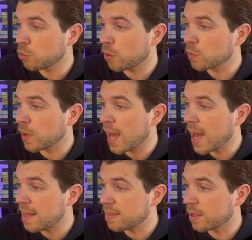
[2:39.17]
what we
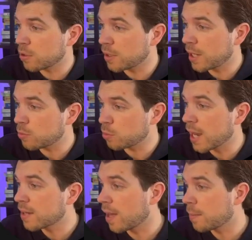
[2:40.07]
had in Create
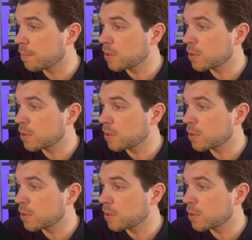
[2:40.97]
React App.